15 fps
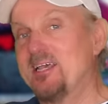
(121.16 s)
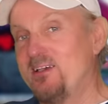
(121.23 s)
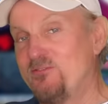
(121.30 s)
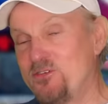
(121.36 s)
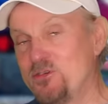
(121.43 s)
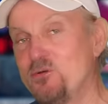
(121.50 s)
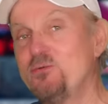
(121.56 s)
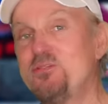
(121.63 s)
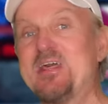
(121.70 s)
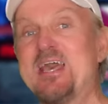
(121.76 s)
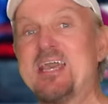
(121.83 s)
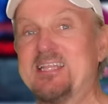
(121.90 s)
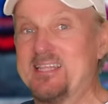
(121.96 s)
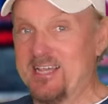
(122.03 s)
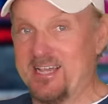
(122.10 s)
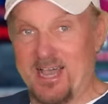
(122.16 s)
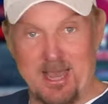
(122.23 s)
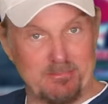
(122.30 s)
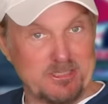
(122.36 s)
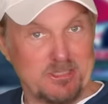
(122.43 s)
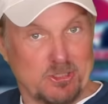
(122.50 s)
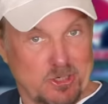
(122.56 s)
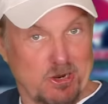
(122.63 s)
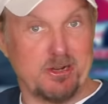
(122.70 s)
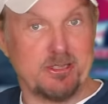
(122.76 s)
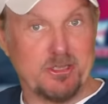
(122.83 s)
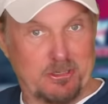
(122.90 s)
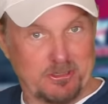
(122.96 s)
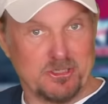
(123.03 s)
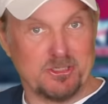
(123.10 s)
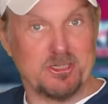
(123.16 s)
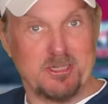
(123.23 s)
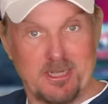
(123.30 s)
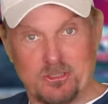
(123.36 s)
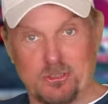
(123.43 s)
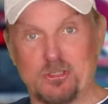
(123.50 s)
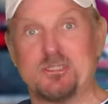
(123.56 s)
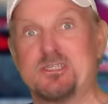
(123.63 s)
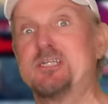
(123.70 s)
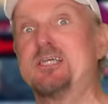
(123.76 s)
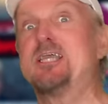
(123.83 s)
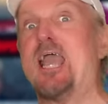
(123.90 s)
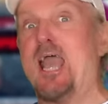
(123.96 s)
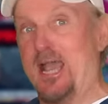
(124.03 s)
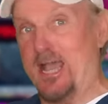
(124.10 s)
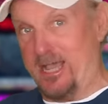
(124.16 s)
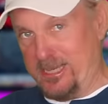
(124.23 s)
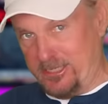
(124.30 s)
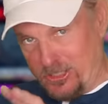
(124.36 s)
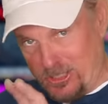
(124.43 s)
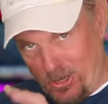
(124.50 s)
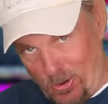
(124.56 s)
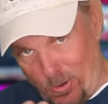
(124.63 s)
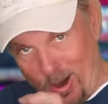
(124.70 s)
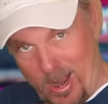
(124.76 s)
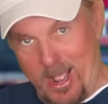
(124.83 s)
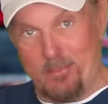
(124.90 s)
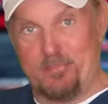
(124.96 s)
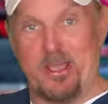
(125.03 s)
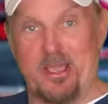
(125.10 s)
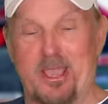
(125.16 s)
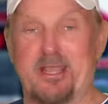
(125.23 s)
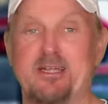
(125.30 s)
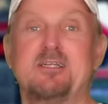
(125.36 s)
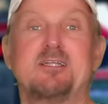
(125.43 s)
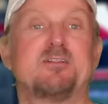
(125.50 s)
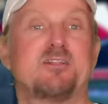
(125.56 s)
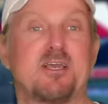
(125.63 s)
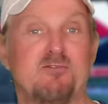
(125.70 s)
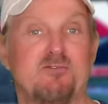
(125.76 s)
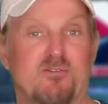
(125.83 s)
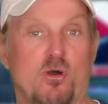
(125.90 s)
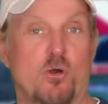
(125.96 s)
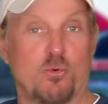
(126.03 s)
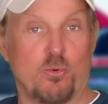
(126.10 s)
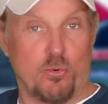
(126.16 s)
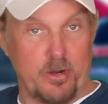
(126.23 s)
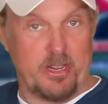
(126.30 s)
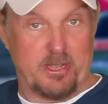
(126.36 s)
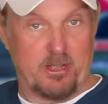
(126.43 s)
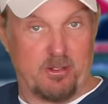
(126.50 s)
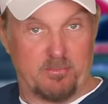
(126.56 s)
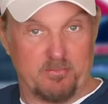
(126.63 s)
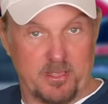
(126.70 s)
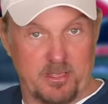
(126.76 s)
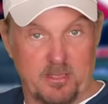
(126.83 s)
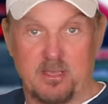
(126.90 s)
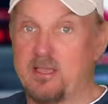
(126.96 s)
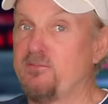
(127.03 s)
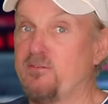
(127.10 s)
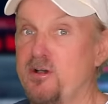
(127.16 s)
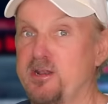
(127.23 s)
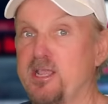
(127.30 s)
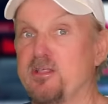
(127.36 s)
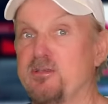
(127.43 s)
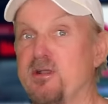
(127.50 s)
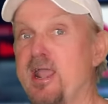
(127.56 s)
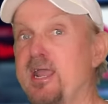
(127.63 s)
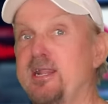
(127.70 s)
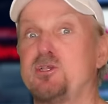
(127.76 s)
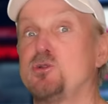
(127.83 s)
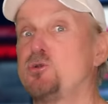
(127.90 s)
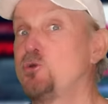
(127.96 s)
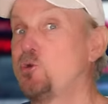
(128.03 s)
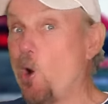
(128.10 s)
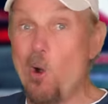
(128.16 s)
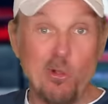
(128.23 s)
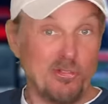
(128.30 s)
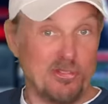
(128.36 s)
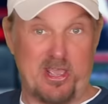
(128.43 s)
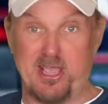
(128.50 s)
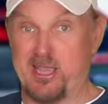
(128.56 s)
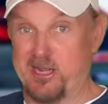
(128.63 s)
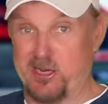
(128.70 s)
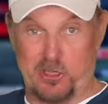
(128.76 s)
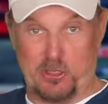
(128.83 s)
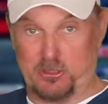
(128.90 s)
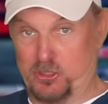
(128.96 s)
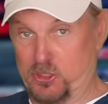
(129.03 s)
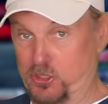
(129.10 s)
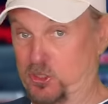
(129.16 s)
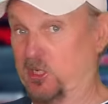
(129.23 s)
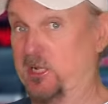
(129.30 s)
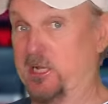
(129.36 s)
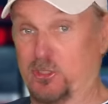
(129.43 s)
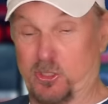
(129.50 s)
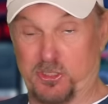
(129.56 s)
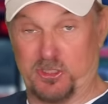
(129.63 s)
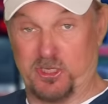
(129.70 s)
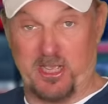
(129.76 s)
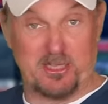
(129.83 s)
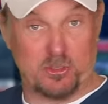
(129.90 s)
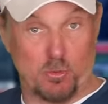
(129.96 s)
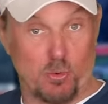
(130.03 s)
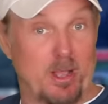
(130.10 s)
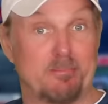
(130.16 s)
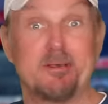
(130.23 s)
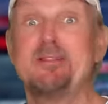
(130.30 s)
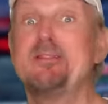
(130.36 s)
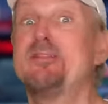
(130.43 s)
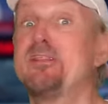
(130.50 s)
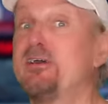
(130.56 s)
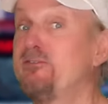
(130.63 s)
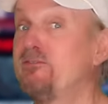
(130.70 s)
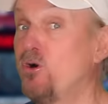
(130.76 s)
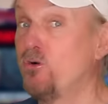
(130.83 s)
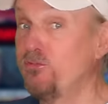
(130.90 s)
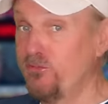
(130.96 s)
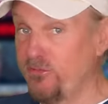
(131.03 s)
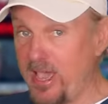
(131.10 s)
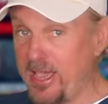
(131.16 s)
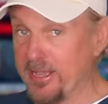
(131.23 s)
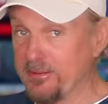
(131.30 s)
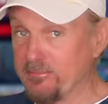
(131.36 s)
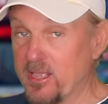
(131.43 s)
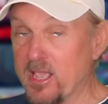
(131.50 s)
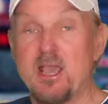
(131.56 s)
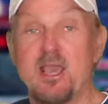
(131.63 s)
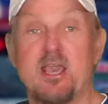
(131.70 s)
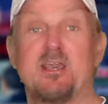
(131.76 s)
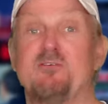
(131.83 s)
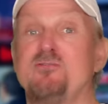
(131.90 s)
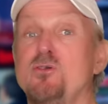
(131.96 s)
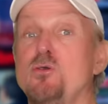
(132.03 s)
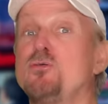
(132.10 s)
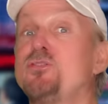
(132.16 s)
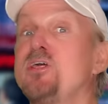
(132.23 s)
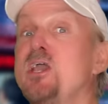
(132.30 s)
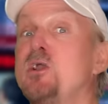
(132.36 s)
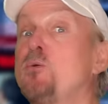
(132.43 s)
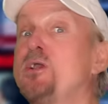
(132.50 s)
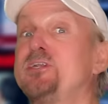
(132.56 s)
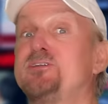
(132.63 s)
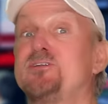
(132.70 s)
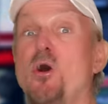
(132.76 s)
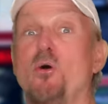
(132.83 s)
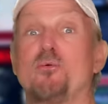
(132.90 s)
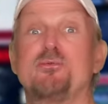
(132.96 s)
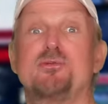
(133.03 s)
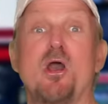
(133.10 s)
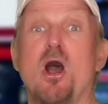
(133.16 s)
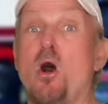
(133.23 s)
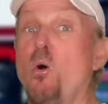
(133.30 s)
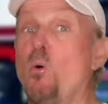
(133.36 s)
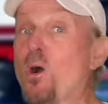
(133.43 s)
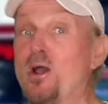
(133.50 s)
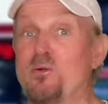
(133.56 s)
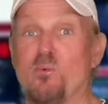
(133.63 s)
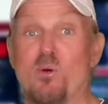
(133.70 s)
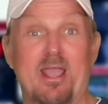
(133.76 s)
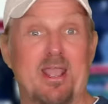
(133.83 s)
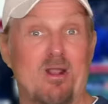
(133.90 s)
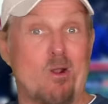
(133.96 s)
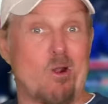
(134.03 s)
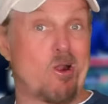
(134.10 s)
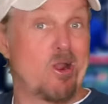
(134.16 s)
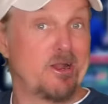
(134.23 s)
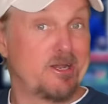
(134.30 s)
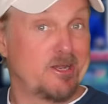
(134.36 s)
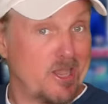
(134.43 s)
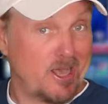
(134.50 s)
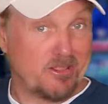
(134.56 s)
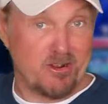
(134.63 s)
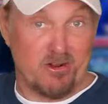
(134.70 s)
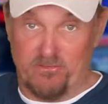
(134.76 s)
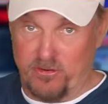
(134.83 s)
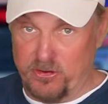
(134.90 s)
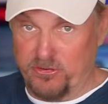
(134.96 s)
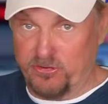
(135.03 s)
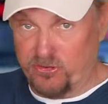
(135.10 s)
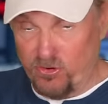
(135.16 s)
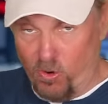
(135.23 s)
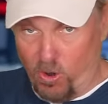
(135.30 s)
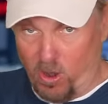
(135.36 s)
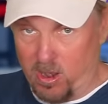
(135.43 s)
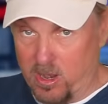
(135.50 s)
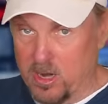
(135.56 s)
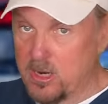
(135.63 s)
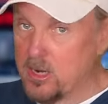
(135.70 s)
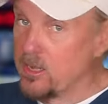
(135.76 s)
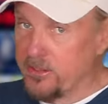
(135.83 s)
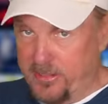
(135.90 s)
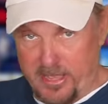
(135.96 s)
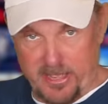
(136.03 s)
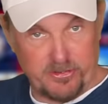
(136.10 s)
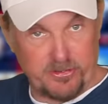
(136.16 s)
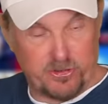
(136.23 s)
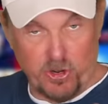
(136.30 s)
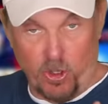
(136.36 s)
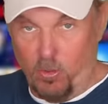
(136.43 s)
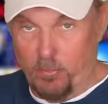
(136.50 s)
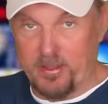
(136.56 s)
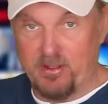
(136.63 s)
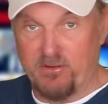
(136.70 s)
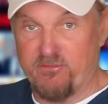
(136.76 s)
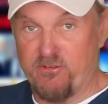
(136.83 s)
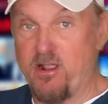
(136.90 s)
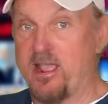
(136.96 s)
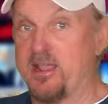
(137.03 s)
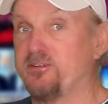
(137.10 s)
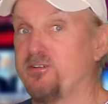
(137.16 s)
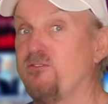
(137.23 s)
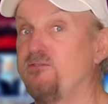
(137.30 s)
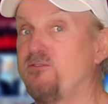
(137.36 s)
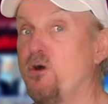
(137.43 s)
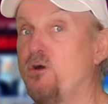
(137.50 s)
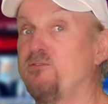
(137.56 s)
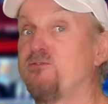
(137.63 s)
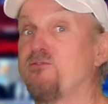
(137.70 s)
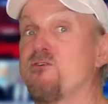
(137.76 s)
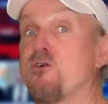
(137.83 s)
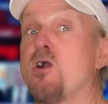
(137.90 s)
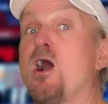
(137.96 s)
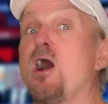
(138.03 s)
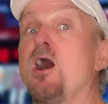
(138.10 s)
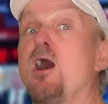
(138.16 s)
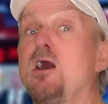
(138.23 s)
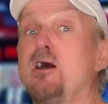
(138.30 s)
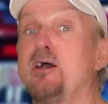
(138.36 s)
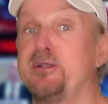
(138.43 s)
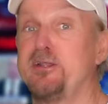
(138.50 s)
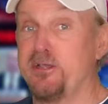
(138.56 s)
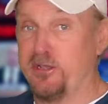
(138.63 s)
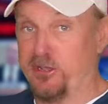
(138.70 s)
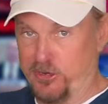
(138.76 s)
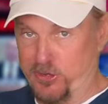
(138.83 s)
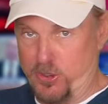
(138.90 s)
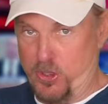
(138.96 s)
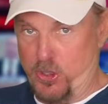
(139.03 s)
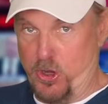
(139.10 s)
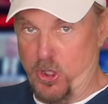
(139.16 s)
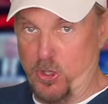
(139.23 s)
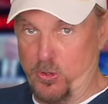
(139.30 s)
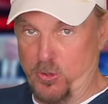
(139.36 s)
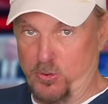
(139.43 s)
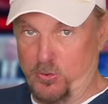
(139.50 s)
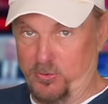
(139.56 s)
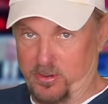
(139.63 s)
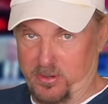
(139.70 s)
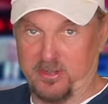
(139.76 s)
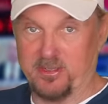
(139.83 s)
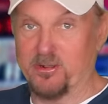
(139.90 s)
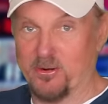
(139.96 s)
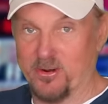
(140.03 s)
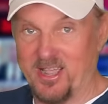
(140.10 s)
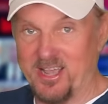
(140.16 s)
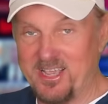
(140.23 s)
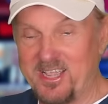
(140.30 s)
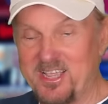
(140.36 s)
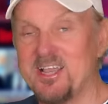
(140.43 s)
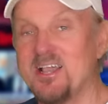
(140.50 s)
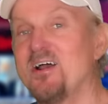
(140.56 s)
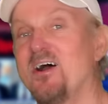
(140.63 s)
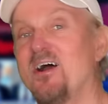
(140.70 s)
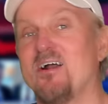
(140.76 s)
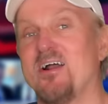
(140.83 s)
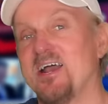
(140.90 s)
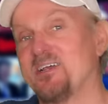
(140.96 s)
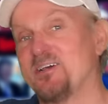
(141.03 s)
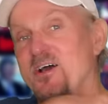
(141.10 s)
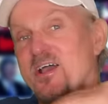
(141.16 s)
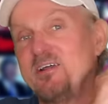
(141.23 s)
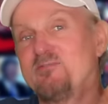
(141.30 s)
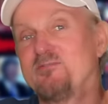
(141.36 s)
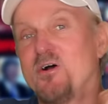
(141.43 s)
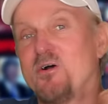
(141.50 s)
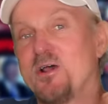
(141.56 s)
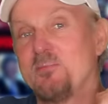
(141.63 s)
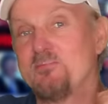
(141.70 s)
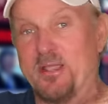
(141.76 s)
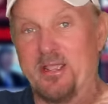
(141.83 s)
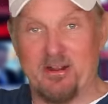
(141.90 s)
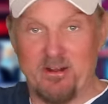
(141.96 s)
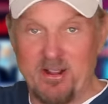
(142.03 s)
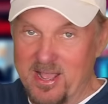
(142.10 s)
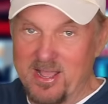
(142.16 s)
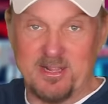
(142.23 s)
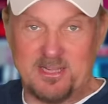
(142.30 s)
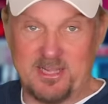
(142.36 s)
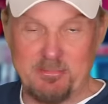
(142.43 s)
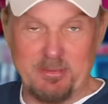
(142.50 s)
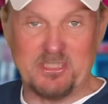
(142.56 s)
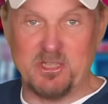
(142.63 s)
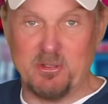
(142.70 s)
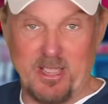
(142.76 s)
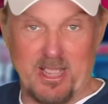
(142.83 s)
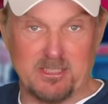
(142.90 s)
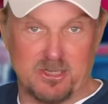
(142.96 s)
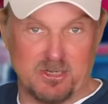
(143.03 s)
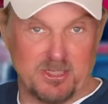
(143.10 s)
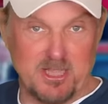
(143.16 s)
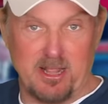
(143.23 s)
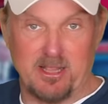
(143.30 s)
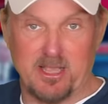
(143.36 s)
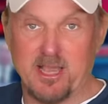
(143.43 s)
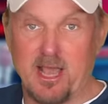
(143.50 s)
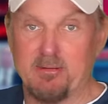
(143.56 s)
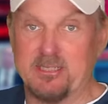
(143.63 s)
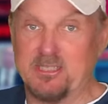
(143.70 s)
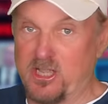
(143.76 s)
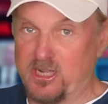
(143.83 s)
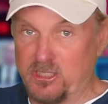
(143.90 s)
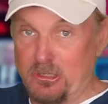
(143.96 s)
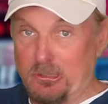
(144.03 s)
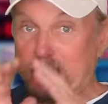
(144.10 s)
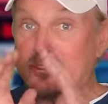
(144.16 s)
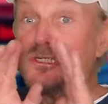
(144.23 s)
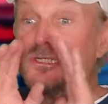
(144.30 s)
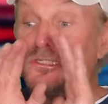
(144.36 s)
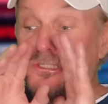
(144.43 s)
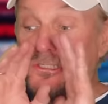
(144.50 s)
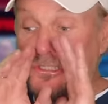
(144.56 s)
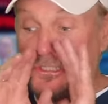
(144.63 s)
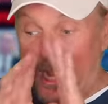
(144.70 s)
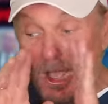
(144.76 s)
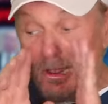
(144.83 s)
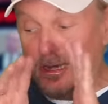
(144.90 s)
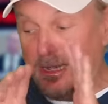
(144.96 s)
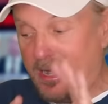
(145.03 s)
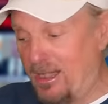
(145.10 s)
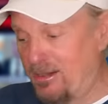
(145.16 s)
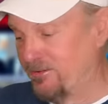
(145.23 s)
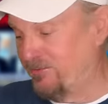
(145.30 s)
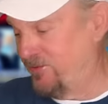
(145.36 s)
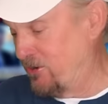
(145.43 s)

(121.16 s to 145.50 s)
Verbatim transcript: if you think the goblin shark uses electricity as a weapon, then vote real. If, on the other hand, you don't think it uses electricity as a weapon, then vote fake. If you think we don't know one way or another for sure, then don't be afraid to vote for unknown. You ready? All right, go ahead and vote up here. Leave me some answers down in the comment section or just shout it out if